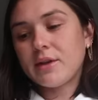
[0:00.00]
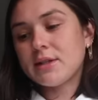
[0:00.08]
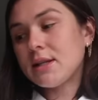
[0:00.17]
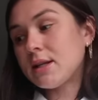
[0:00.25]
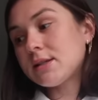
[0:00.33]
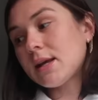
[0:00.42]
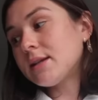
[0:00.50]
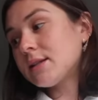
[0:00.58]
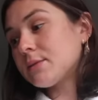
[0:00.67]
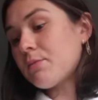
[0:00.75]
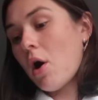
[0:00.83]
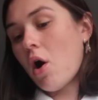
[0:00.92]
this in a size
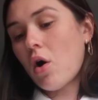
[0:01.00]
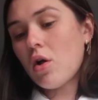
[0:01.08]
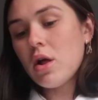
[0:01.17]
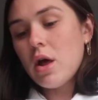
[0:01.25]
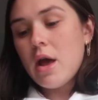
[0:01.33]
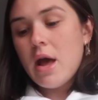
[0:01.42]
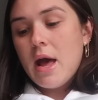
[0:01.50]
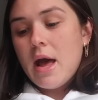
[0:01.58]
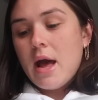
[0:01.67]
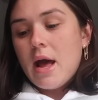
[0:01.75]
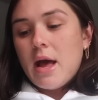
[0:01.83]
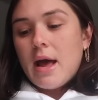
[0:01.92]
small.
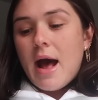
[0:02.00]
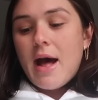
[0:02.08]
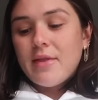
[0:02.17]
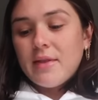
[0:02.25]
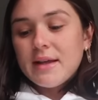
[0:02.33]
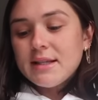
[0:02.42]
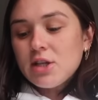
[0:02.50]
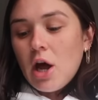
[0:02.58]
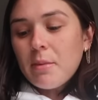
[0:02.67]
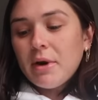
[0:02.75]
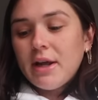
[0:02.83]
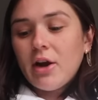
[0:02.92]
And then this
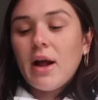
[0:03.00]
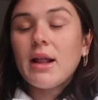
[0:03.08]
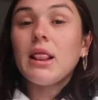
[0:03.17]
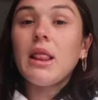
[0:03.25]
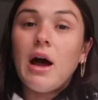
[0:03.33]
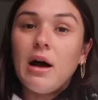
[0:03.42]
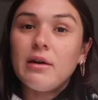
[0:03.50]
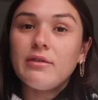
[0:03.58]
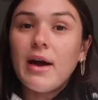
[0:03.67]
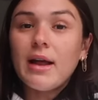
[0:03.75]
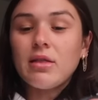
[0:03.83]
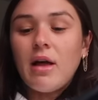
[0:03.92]
top right here, I
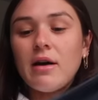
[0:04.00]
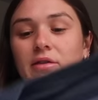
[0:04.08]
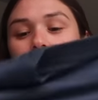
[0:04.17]
love